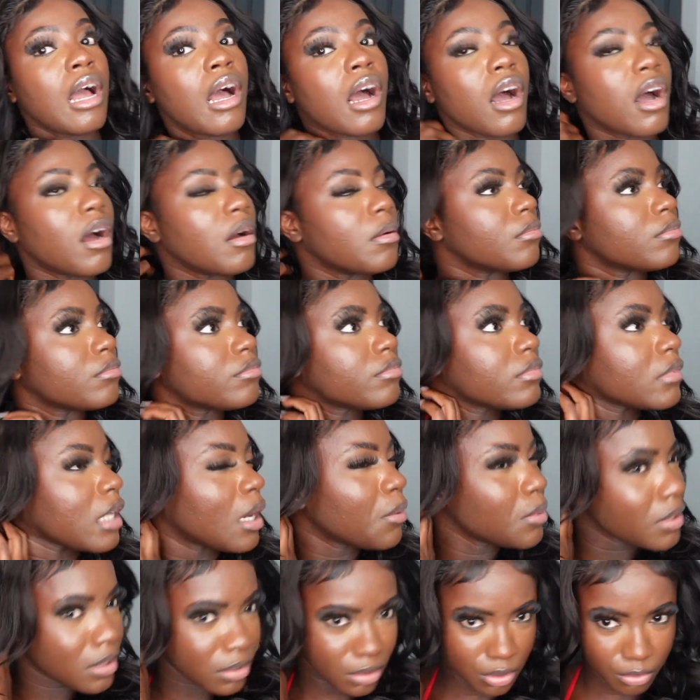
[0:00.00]
I
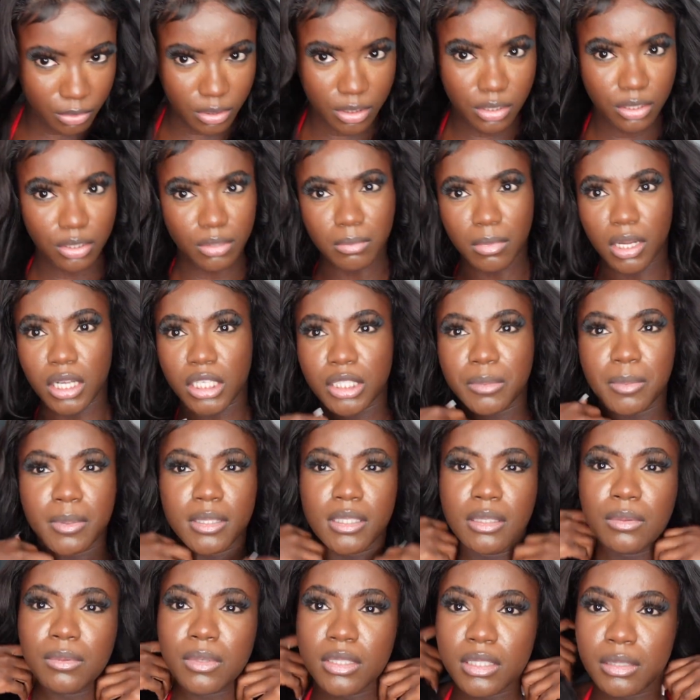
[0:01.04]
wasn't doing too much, but
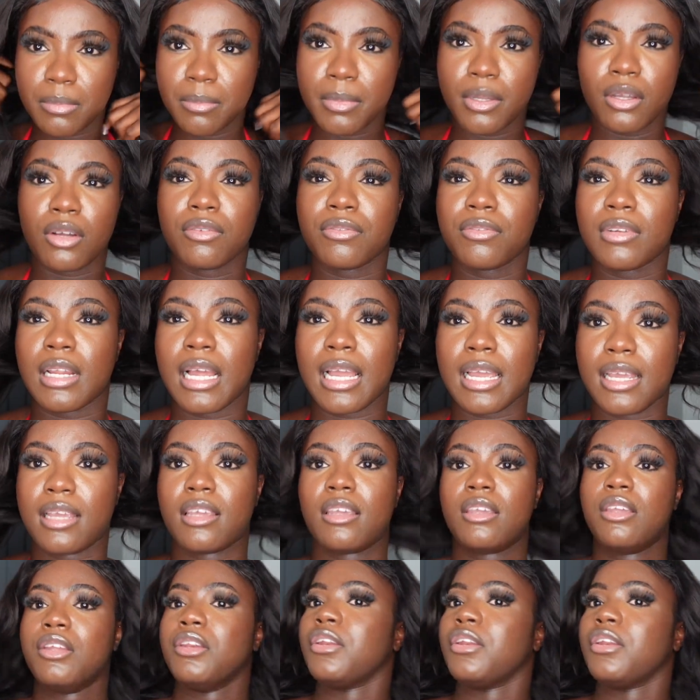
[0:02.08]
there was a bit of like,